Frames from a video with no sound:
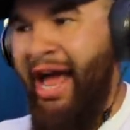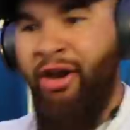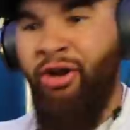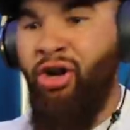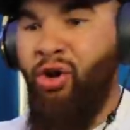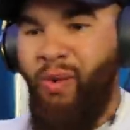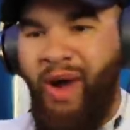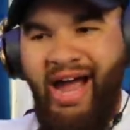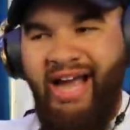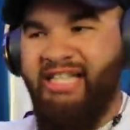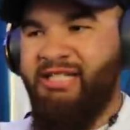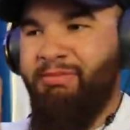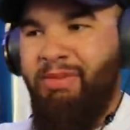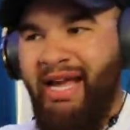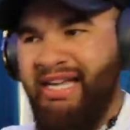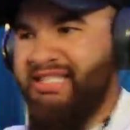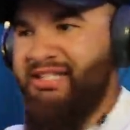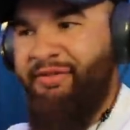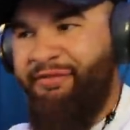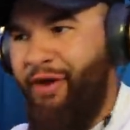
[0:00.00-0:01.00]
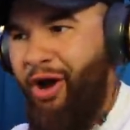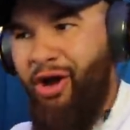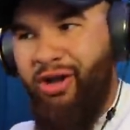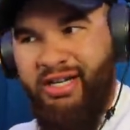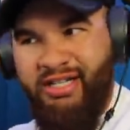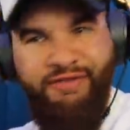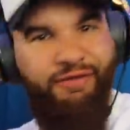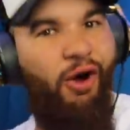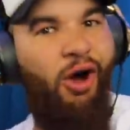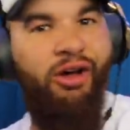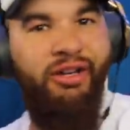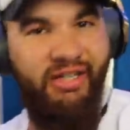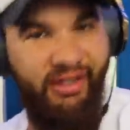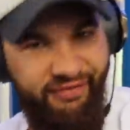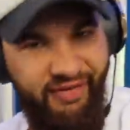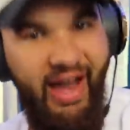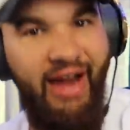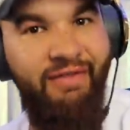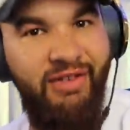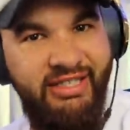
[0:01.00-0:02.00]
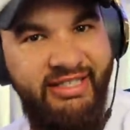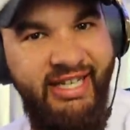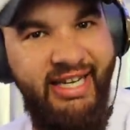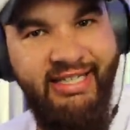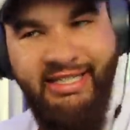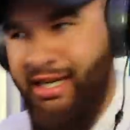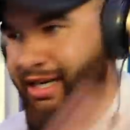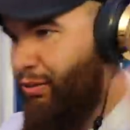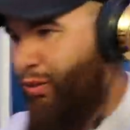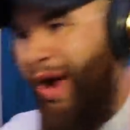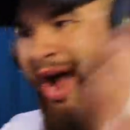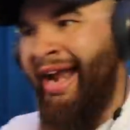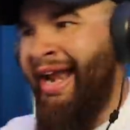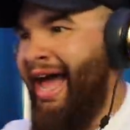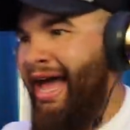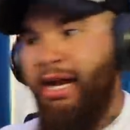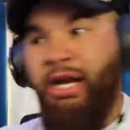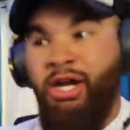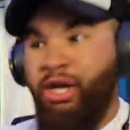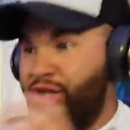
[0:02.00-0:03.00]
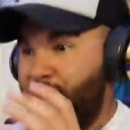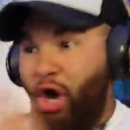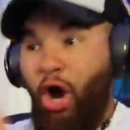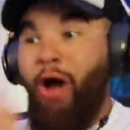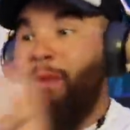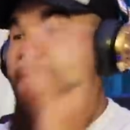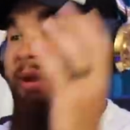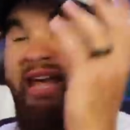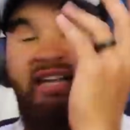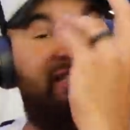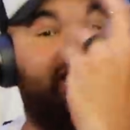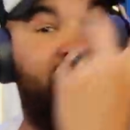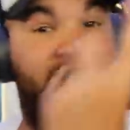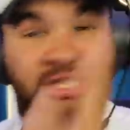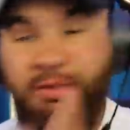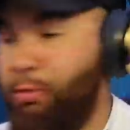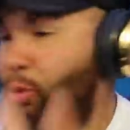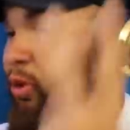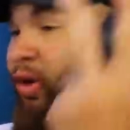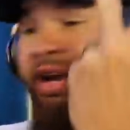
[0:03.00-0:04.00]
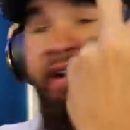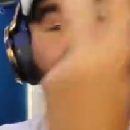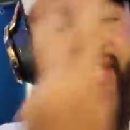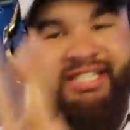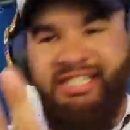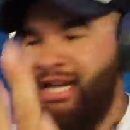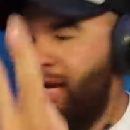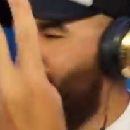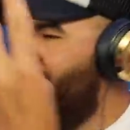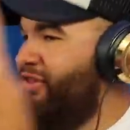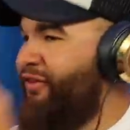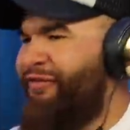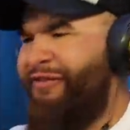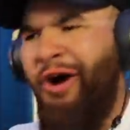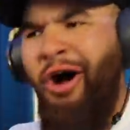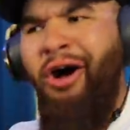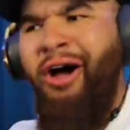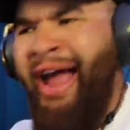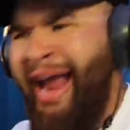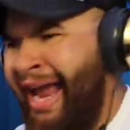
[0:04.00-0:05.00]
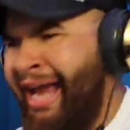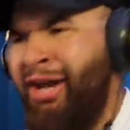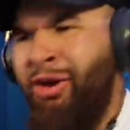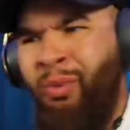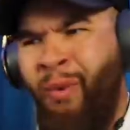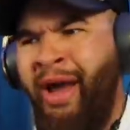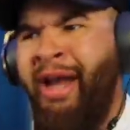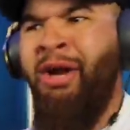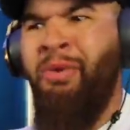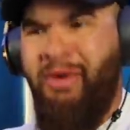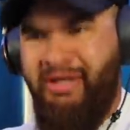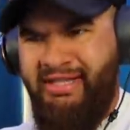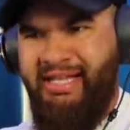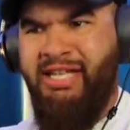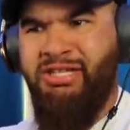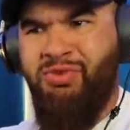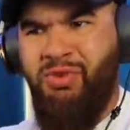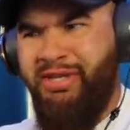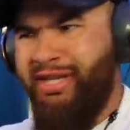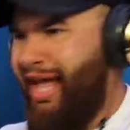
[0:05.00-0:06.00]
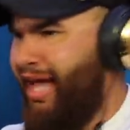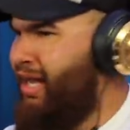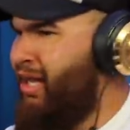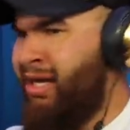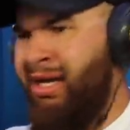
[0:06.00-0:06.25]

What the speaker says: I don't know why it's Bless the Fall. Is fall your favorite season? Why not y'all blessing the spring, the summer, the fall, and the winter with this one?